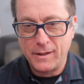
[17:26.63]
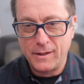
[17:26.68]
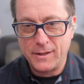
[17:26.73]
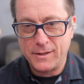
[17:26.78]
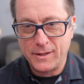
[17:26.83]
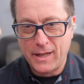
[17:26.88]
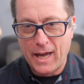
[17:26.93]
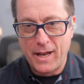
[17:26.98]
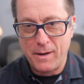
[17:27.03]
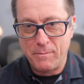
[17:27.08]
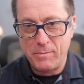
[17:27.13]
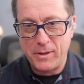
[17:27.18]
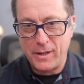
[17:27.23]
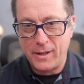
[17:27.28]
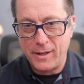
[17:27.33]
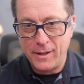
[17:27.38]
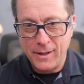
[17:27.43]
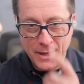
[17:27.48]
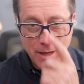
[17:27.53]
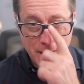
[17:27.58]
has got to
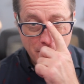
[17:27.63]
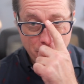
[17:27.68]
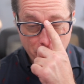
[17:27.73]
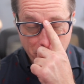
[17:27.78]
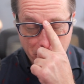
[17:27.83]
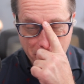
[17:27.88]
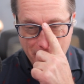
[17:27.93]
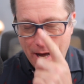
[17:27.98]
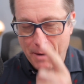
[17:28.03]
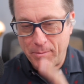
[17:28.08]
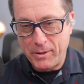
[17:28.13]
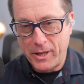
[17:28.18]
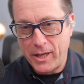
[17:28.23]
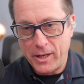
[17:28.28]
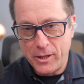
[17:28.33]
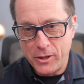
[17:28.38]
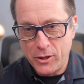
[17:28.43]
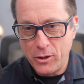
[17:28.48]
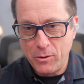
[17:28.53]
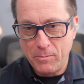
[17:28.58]
be really
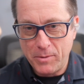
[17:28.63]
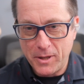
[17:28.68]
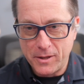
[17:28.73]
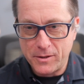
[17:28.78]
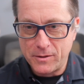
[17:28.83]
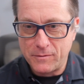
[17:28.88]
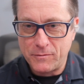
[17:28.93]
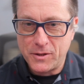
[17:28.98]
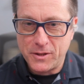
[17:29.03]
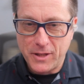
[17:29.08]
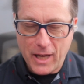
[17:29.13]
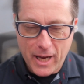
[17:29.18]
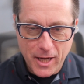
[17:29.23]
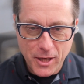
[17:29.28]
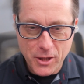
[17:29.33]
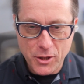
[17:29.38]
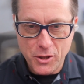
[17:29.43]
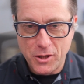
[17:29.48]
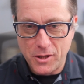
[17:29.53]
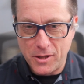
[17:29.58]
complicated too because of
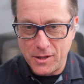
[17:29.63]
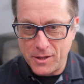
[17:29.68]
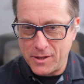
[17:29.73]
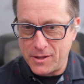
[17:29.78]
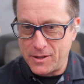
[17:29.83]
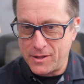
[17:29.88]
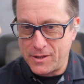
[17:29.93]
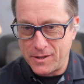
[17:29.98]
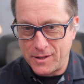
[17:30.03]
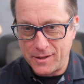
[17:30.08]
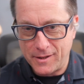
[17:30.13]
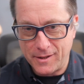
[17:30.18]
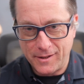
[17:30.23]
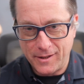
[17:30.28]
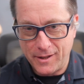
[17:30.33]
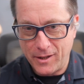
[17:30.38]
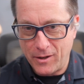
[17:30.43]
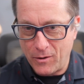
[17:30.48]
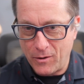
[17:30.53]
sanctions and you